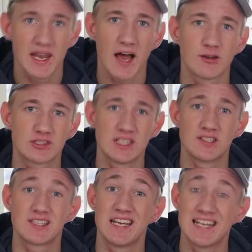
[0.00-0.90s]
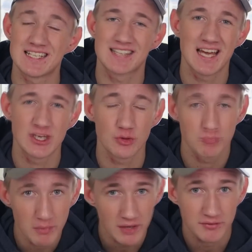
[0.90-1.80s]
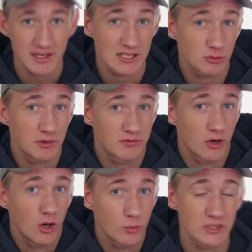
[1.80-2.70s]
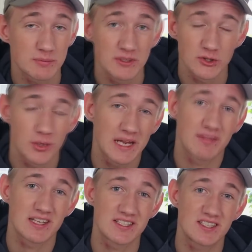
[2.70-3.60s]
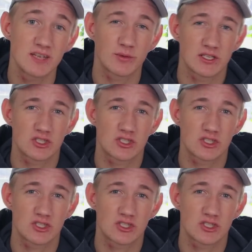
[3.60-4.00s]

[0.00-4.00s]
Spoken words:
now, since it is a new month, as we've always been doing in these series.